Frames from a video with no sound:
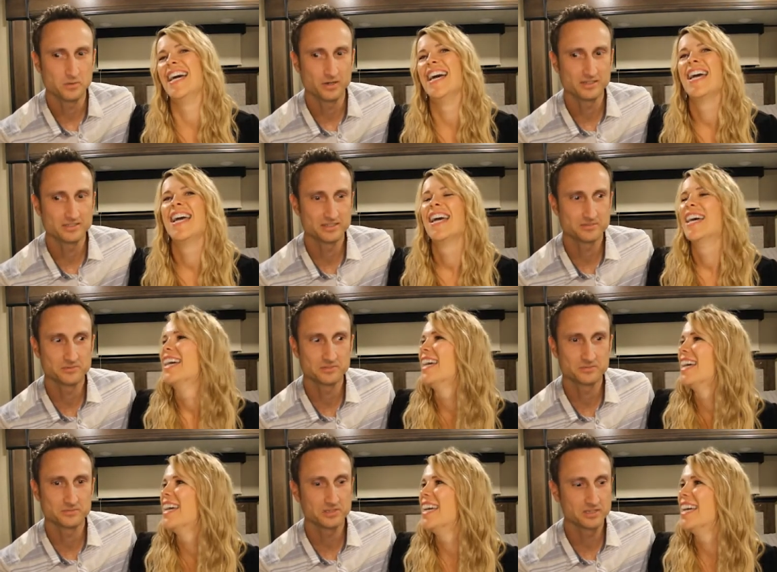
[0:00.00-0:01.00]
Speaker 1: Why is
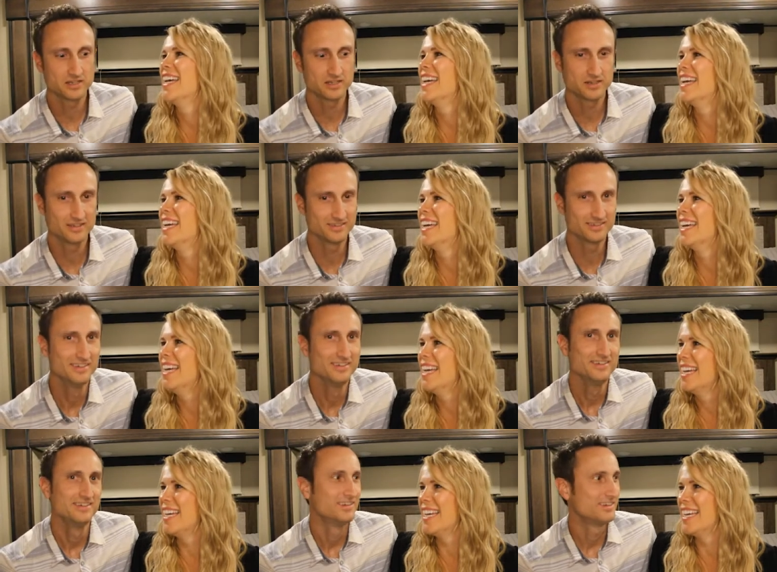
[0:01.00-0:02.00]
everyone looking
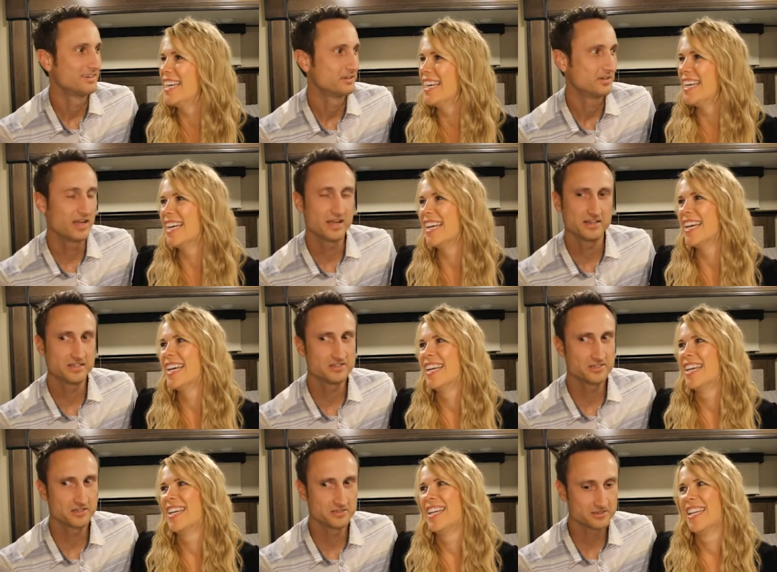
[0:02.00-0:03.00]
at
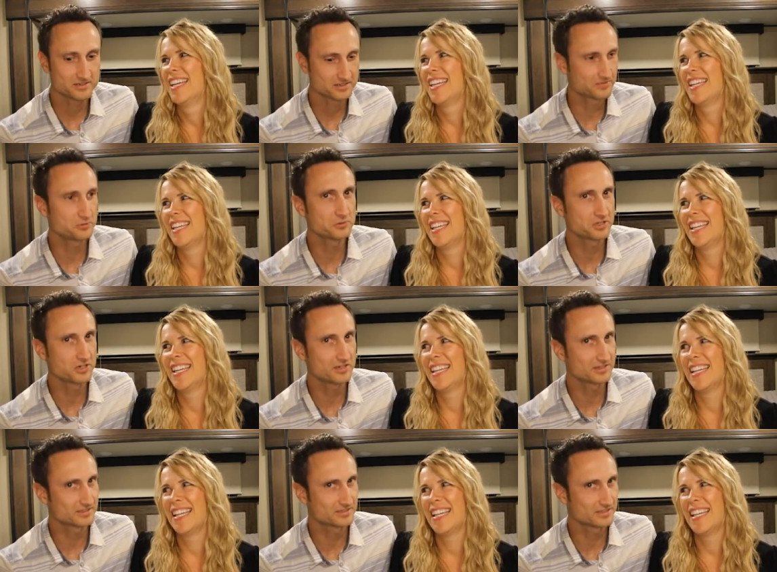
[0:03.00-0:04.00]
each other's full
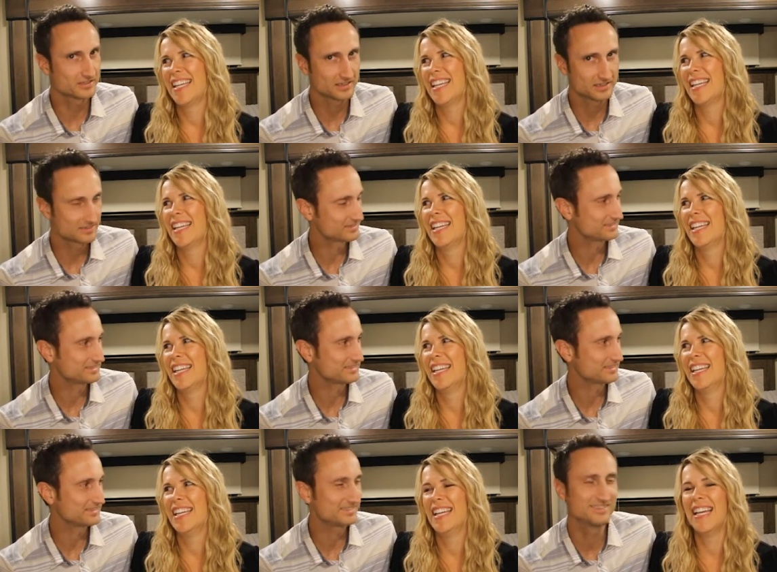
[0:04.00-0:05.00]
carts and like, you
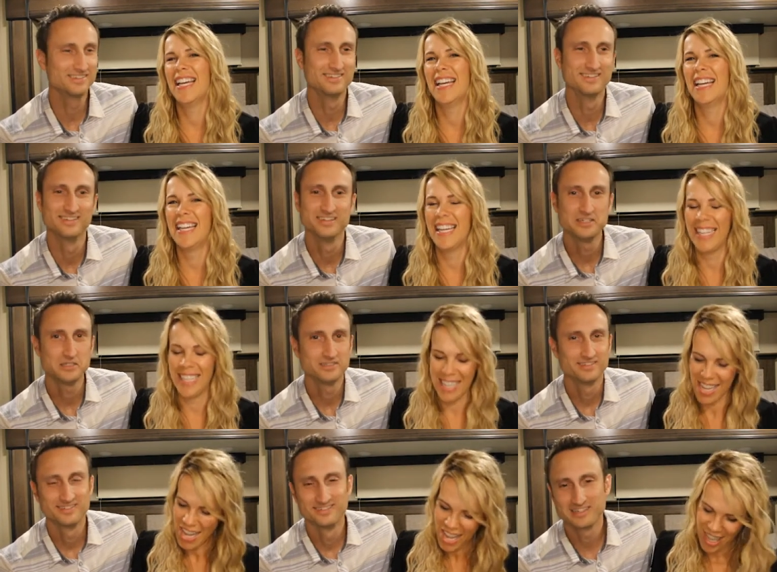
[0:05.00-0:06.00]
know,
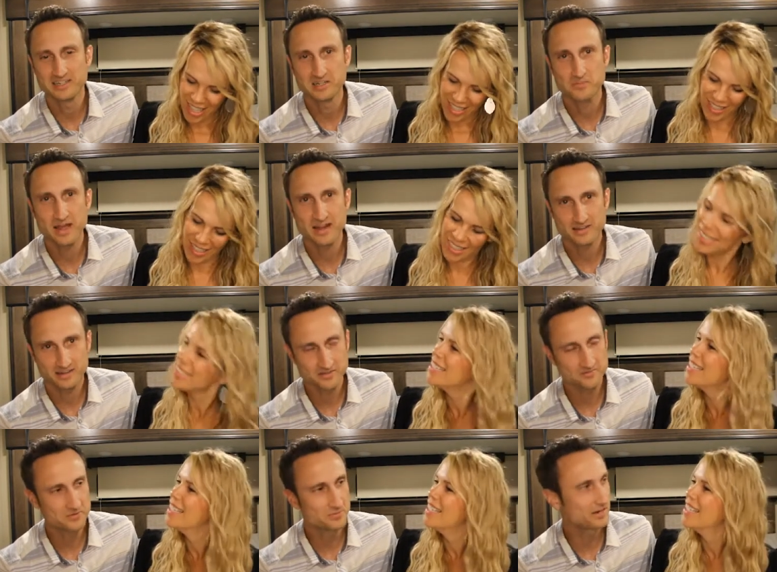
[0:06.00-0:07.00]
getting mad at
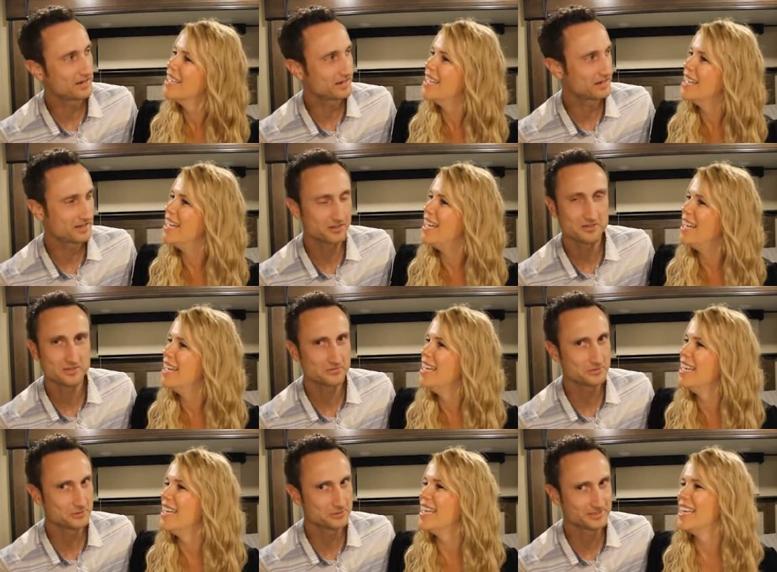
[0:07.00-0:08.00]
them for buying all the
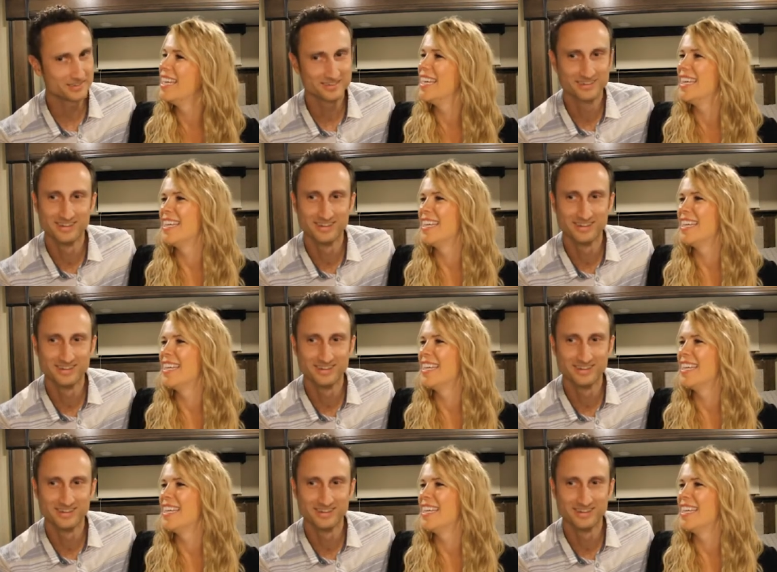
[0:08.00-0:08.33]
food?